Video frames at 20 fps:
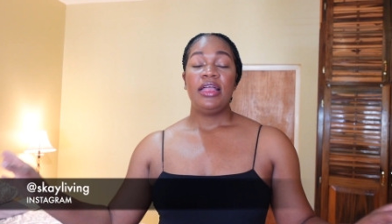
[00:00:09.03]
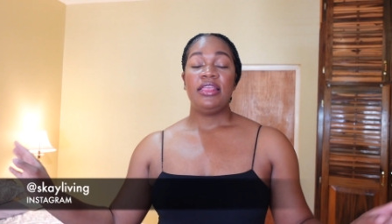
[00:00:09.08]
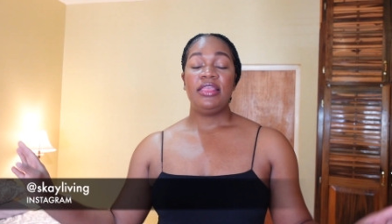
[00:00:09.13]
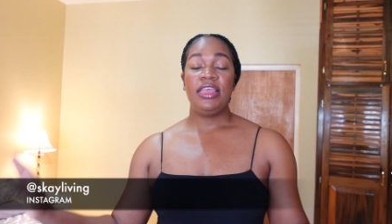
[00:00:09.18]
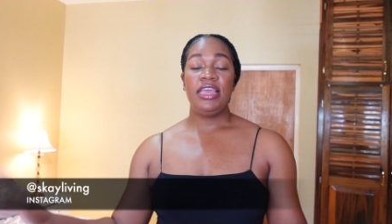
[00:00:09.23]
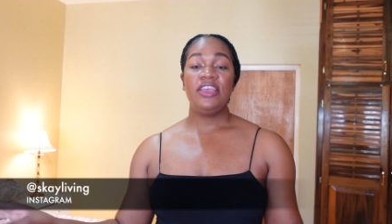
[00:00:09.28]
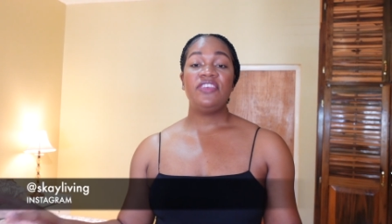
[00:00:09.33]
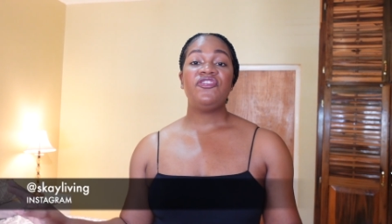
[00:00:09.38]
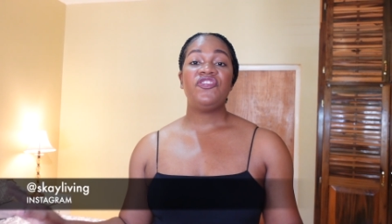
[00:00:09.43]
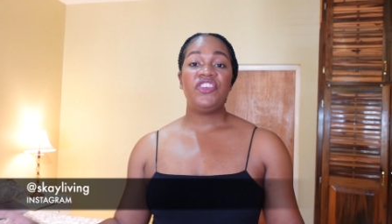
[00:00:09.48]

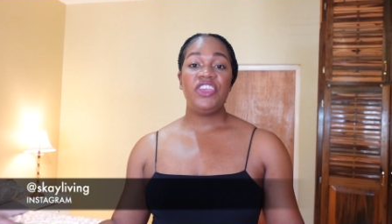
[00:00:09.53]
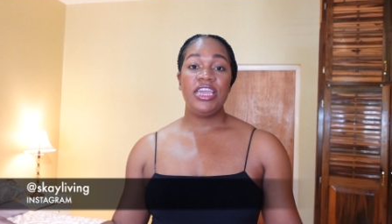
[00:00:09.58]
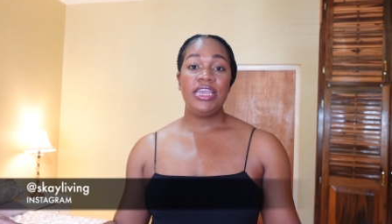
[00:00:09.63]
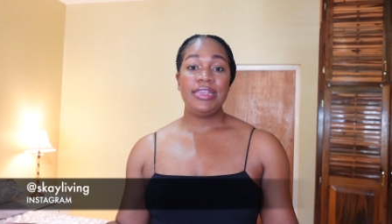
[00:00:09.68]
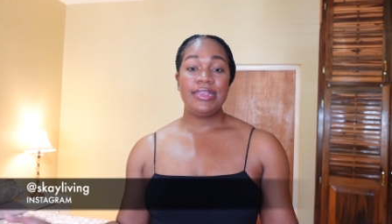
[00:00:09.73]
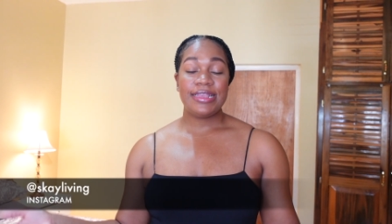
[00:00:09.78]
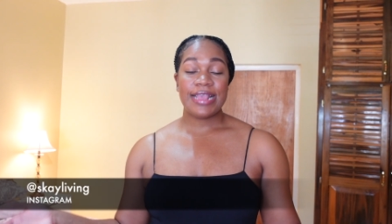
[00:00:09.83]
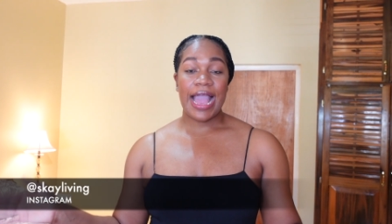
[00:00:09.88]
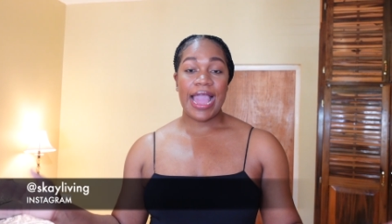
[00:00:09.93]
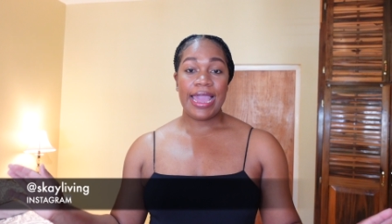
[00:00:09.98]
these
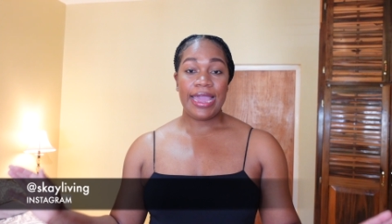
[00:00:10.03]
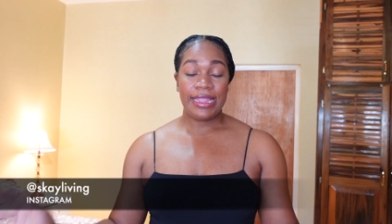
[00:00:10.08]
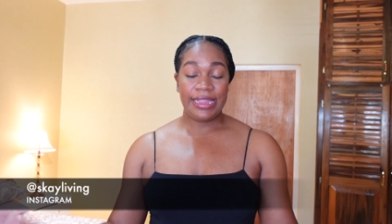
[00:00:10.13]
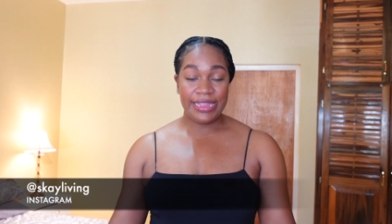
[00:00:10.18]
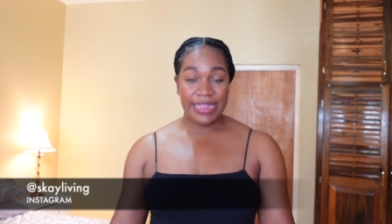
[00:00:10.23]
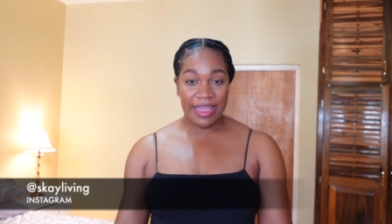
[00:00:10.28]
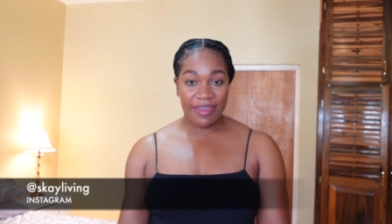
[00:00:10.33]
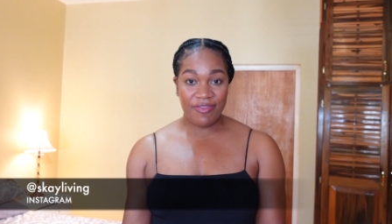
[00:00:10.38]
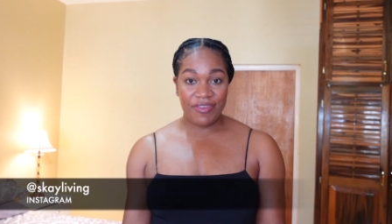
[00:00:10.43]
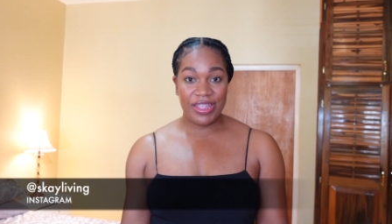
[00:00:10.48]
jeans I
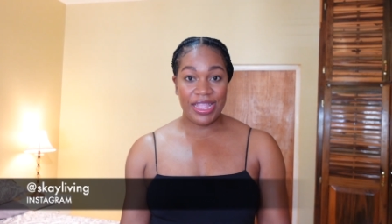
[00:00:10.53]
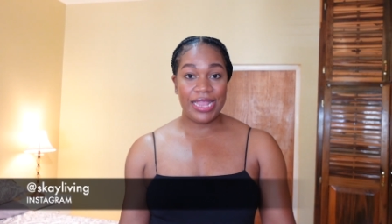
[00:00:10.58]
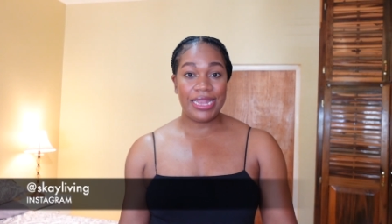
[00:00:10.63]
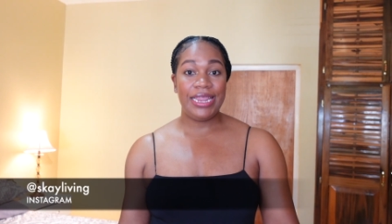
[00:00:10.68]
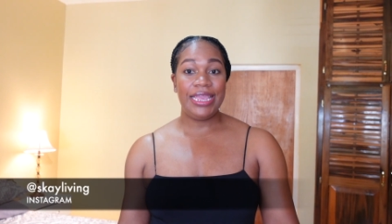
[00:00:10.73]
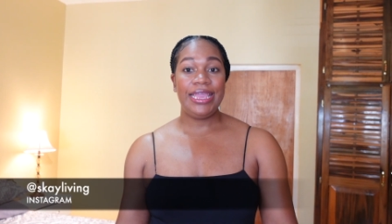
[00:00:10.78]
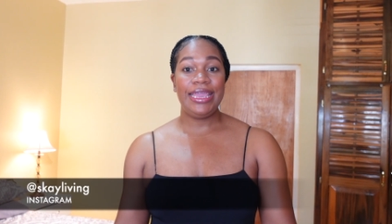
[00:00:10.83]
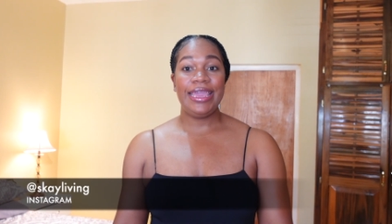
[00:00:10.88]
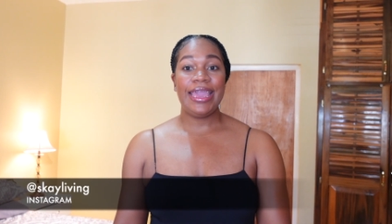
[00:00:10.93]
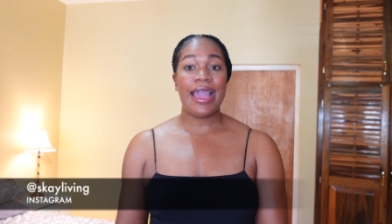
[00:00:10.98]

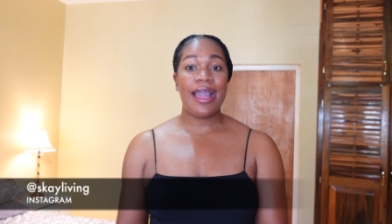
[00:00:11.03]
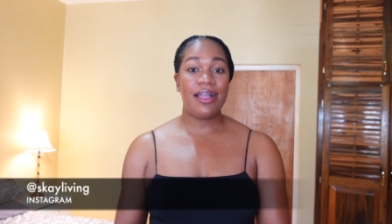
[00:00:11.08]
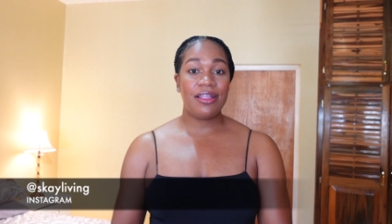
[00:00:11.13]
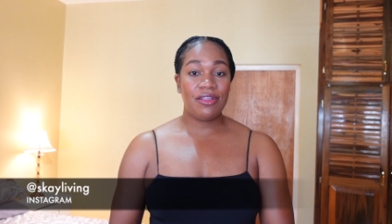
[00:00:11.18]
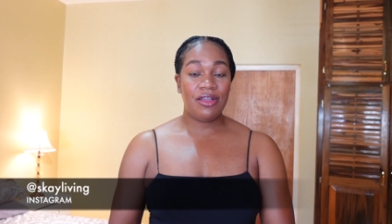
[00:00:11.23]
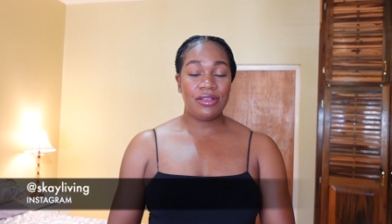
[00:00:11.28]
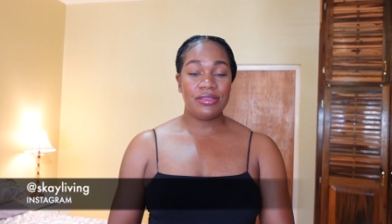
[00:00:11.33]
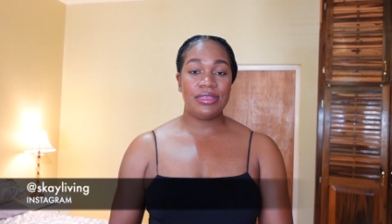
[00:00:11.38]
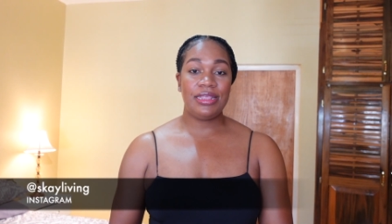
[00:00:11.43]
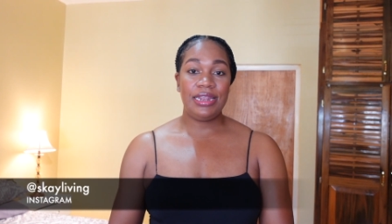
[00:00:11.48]
definitely
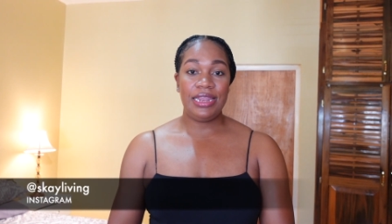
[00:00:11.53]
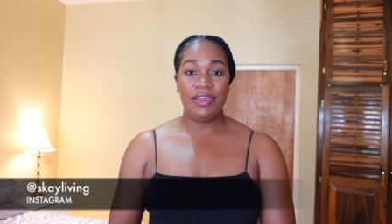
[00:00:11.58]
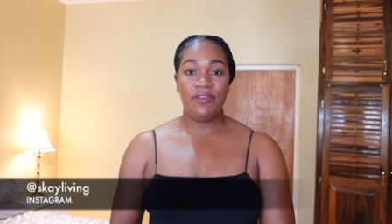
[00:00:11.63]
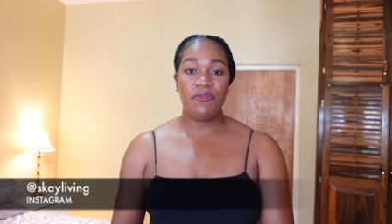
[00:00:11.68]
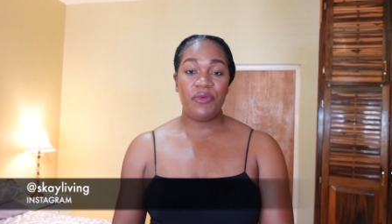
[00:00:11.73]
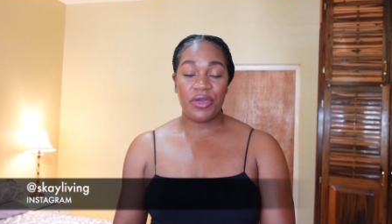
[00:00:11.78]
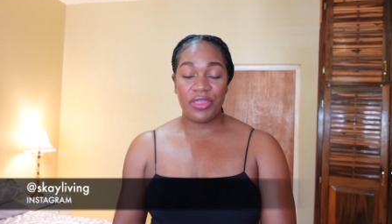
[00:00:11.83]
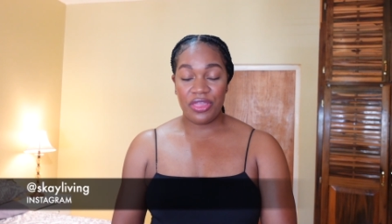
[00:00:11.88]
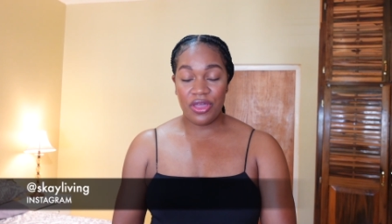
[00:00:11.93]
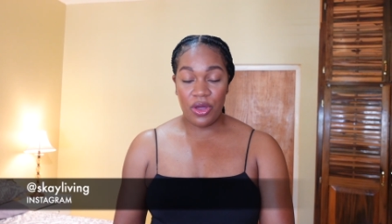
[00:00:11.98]
cannot live
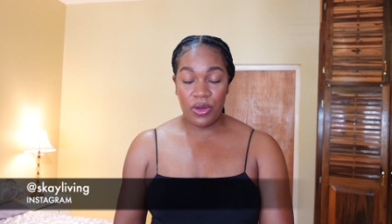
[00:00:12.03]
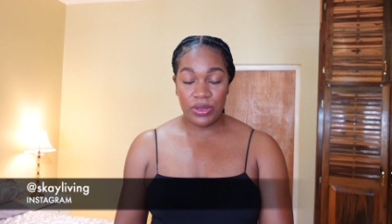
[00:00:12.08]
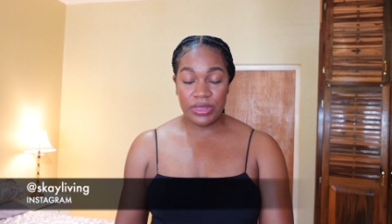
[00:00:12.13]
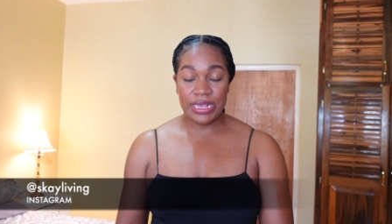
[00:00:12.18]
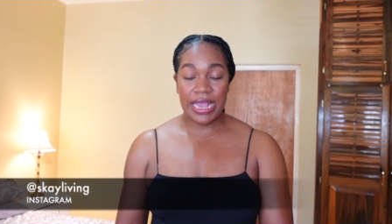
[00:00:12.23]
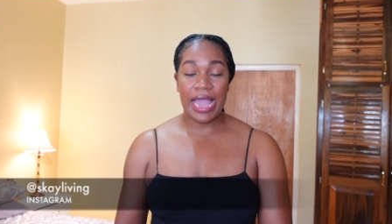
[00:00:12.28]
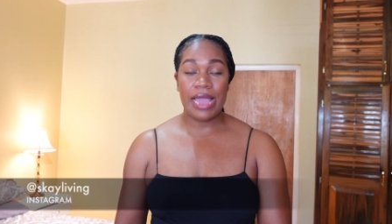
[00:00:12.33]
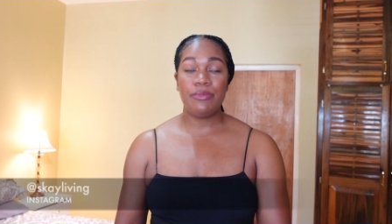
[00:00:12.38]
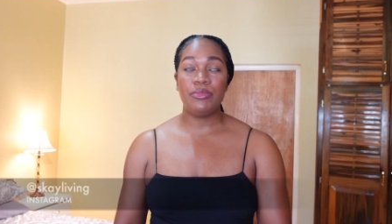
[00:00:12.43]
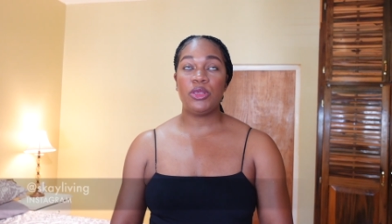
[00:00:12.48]
without.
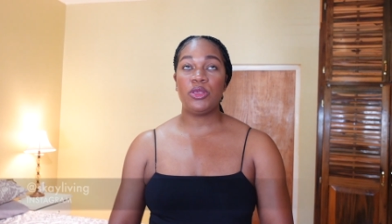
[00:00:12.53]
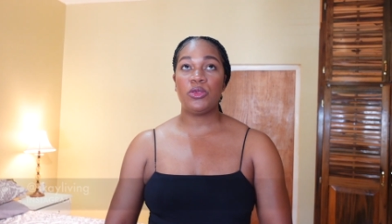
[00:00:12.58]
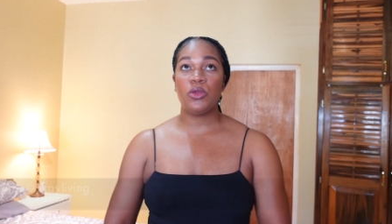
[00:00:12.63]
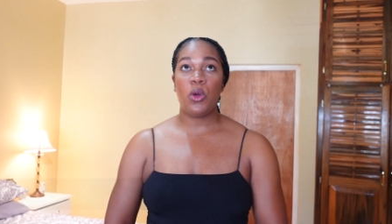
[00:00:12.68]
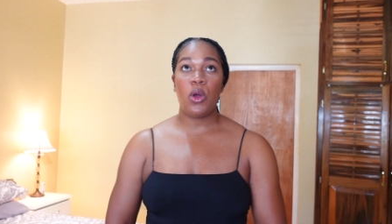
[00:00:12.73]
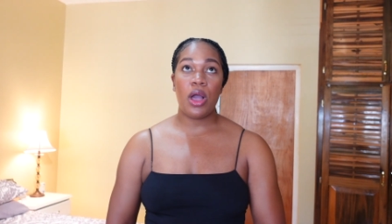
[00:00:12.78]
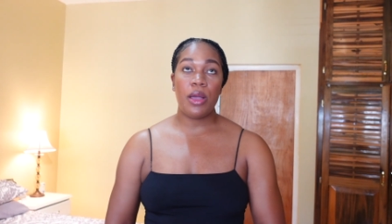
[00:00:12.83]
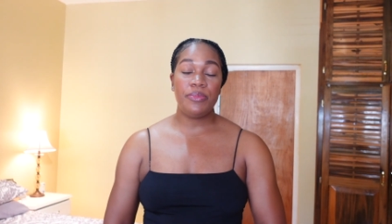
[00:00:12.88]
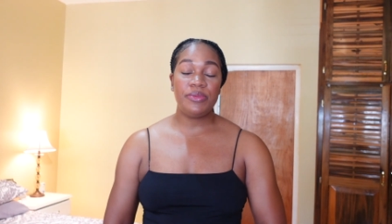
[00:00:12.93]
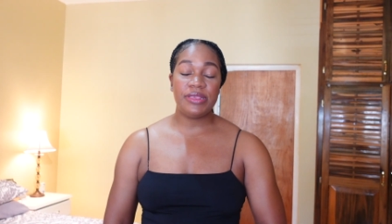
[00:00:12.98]
I'm
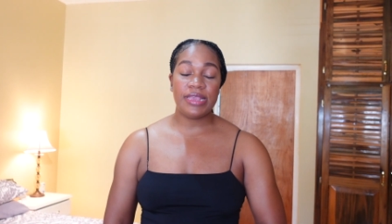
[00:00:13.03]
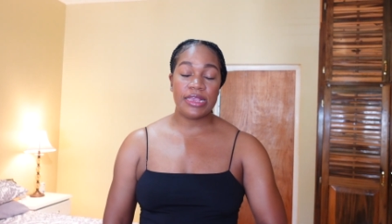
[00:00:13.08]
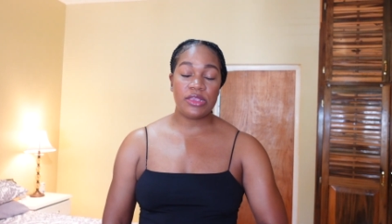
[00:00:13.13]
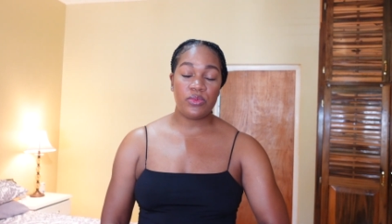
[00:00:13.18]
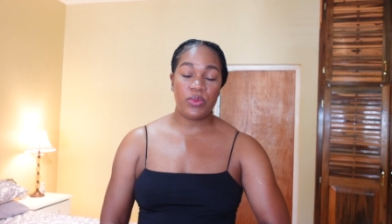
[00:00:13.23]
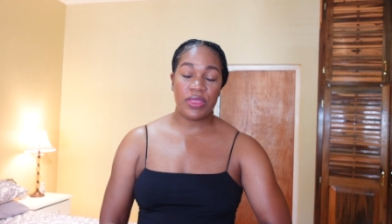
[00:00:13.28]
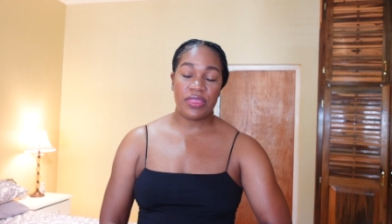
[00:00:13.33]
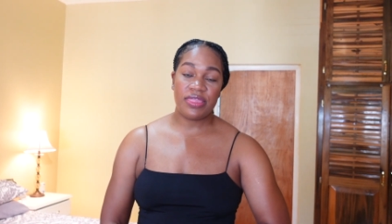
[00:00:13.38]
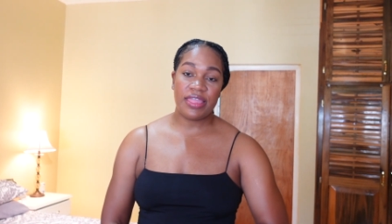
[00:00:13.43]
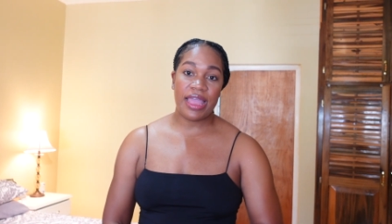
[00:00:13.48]
so obsessed
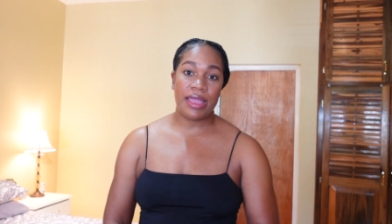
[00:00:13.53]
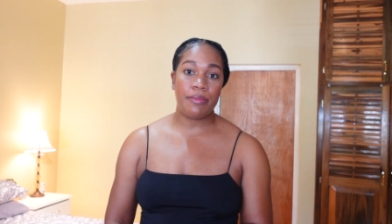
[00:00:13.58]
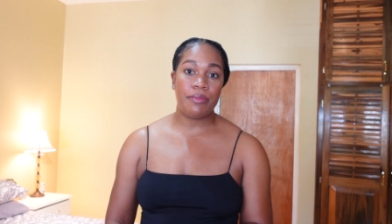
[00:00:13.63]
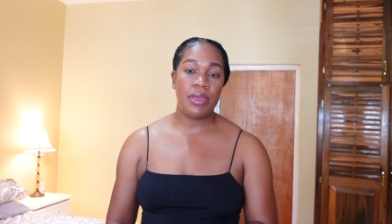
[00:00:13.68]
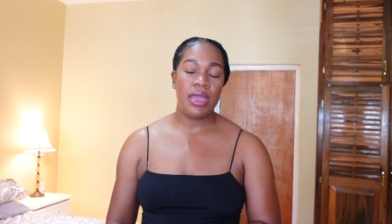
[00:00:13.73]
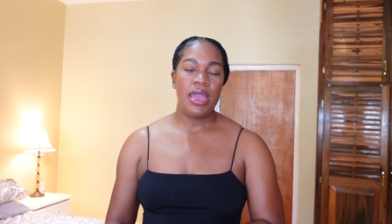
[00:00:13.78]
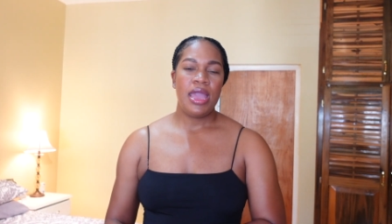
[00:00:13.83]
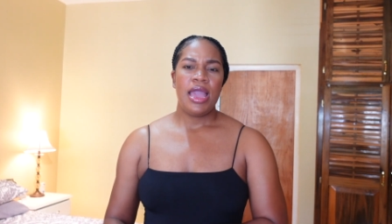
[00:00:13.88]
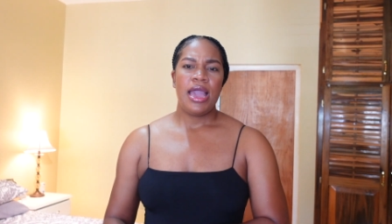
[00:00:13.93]
with them.